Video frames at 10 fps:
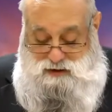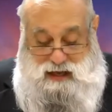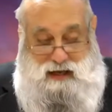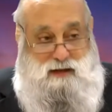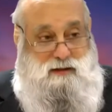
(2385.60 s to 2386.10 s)

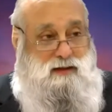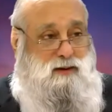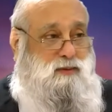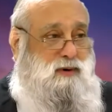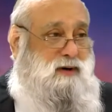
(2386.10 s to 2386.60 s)
then
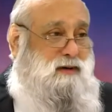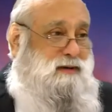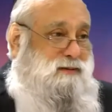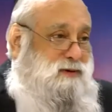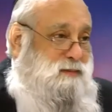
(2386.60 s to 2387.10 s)

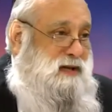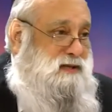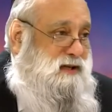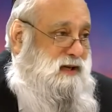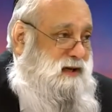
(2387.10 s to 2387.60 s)
we're
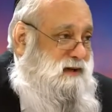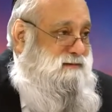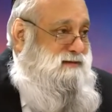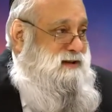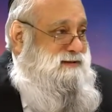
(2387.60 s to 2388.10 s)
missing
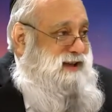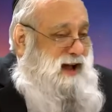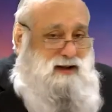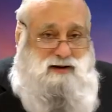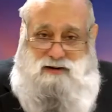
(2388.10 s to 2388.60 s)
the
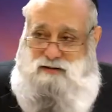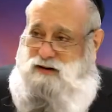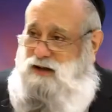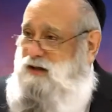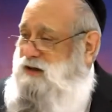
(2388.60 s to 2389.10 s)
entire